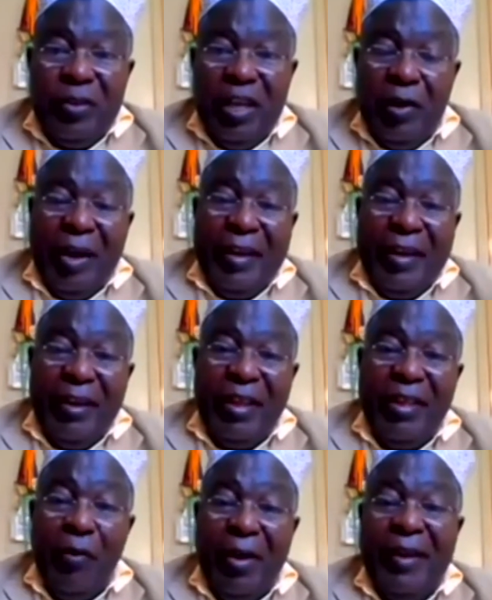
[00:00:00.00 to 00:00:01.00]
The way,
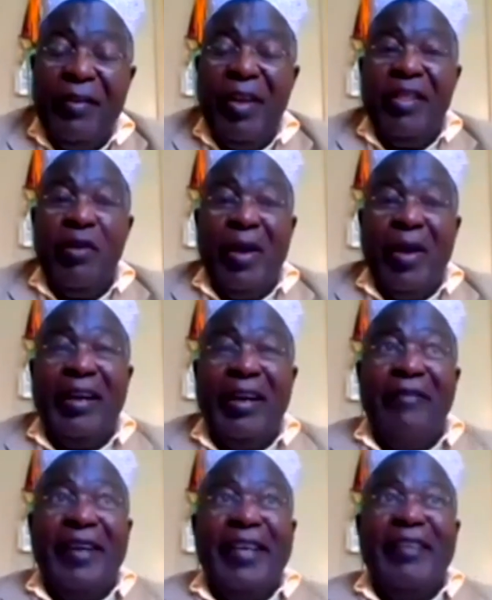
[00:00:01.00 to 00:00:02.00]
the way, the way
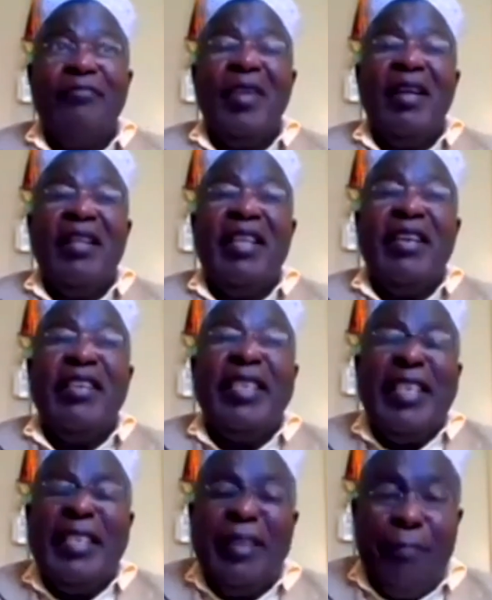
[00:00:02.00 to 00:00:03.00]
covering the
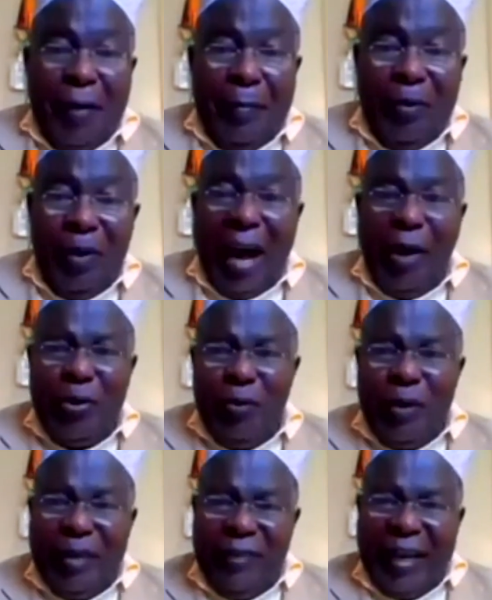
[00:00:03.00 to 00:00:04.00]
needy people. How do
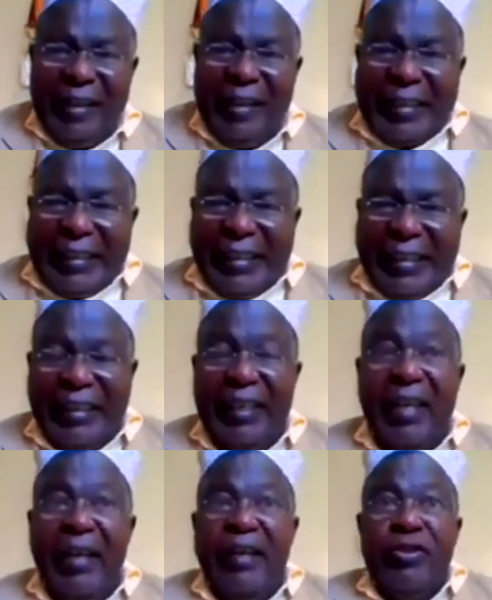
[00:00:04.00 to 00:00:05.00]
we find that needy?
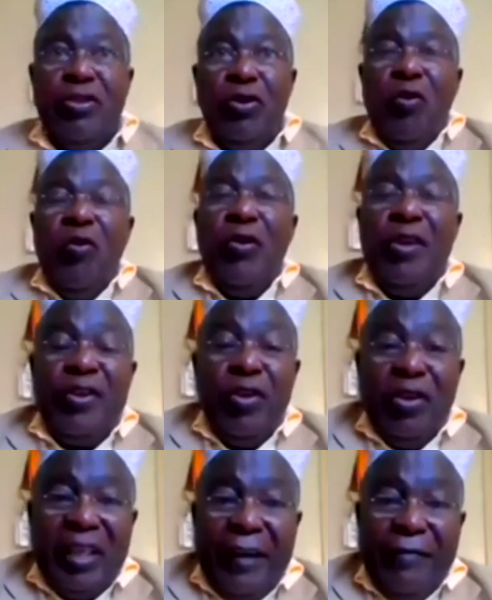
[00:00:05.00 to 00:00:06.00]
Two,
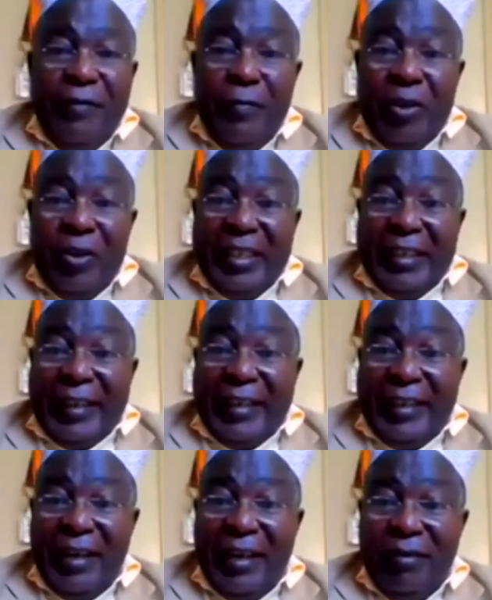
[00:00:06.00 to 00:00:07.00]
not everybody in
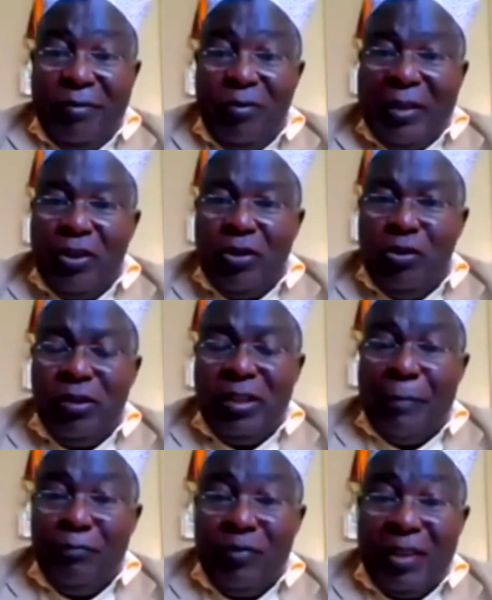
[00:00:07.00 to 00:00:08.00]
Kenya wants to do
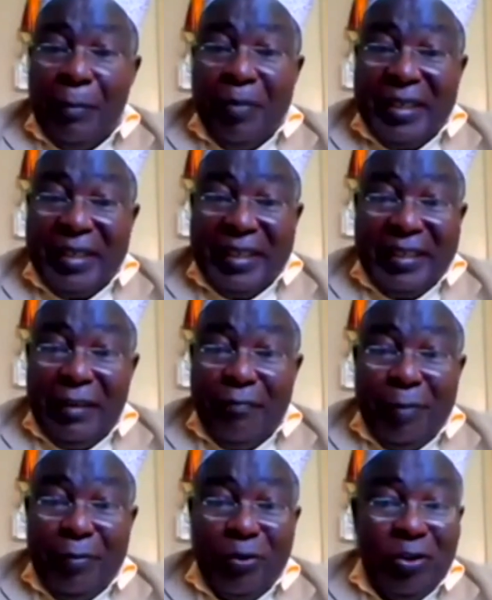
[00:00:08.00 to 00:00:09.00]
some, some business. Some
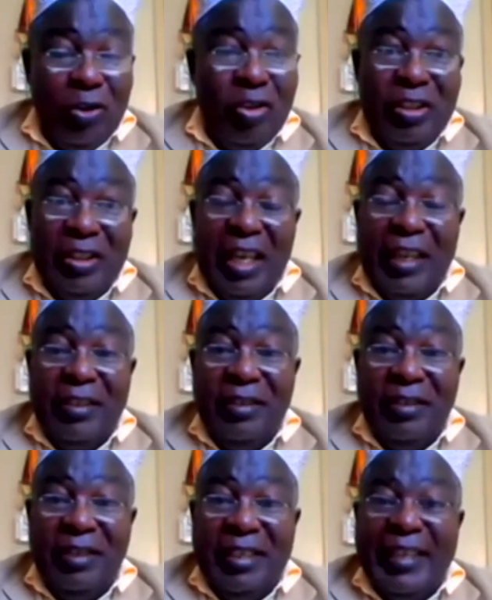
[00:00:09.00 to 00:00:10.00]
people do yeah. does
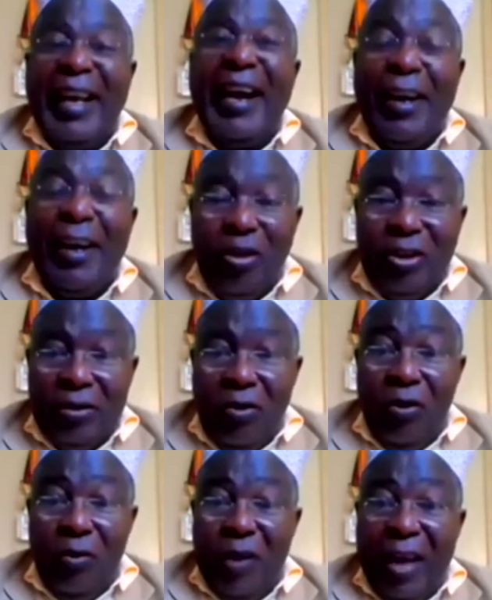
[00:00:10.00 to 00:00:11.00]
cannot
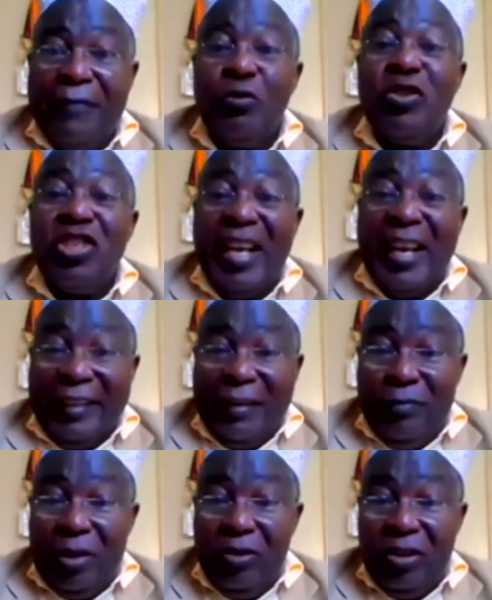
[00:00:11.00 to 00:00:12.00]
or oh, we have yeah. to train them.
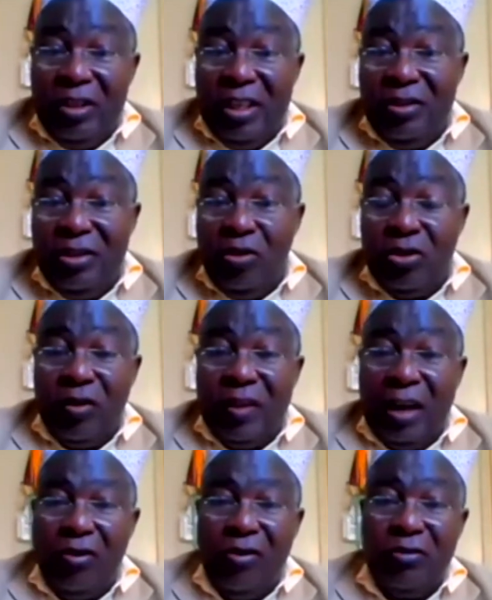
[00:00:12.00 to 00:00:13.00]
And also, how do you
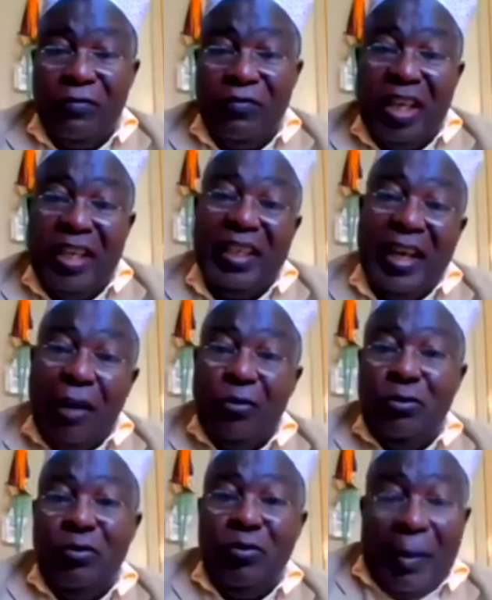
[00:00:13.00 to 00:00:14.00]
monitor that? Training how
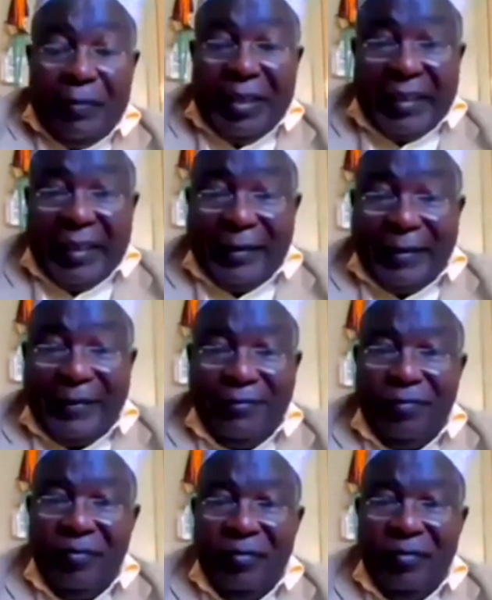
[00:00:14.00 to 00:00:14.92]
to do that.